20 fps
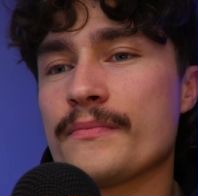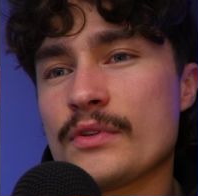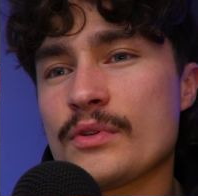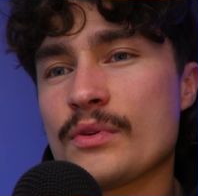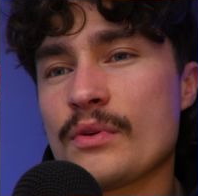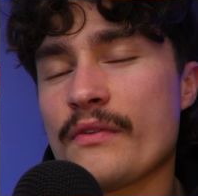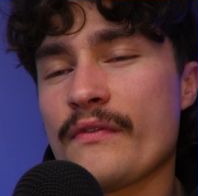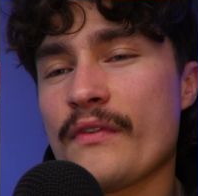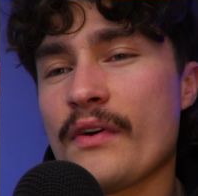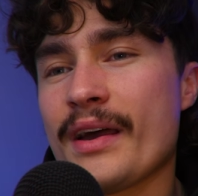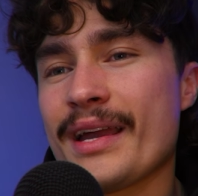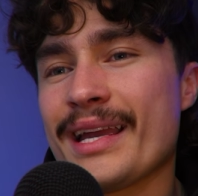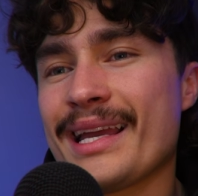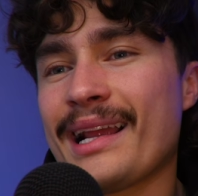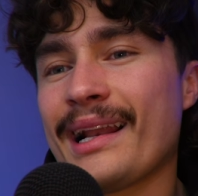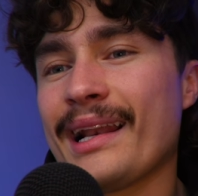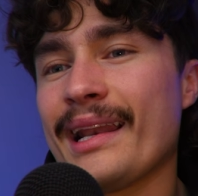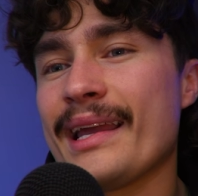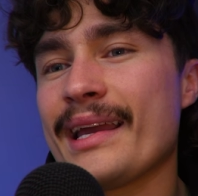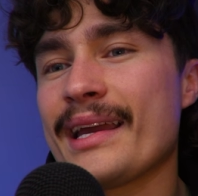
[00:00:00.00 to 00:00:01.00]
So if I
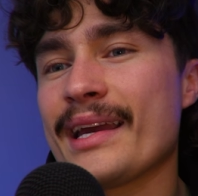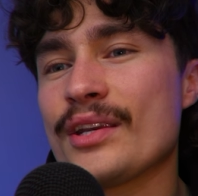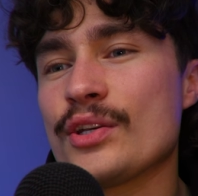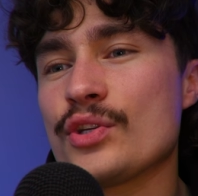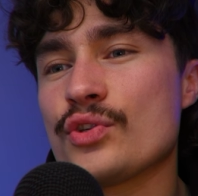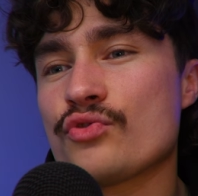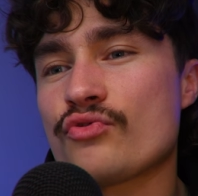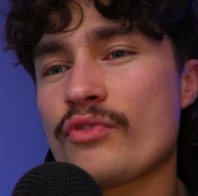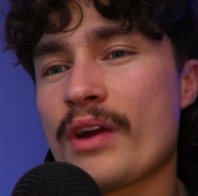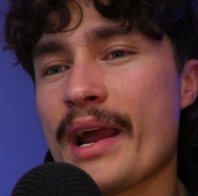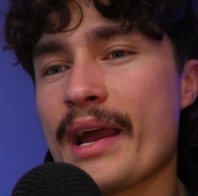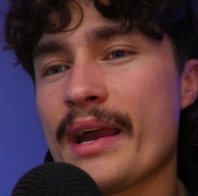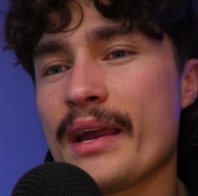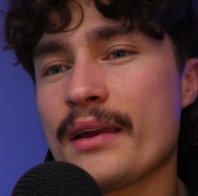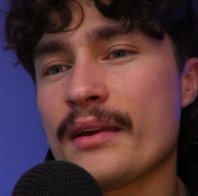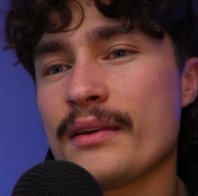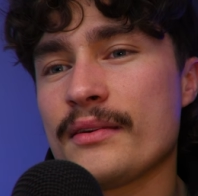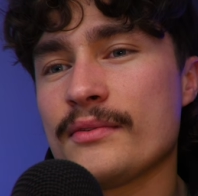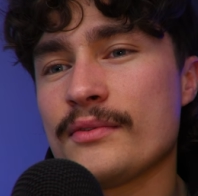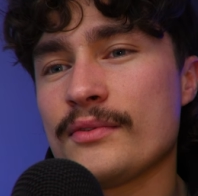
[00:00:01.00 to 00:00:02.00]
click and
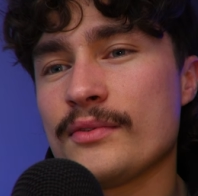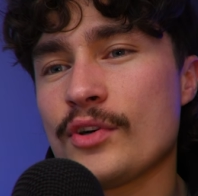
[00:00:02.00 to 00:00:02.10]
drag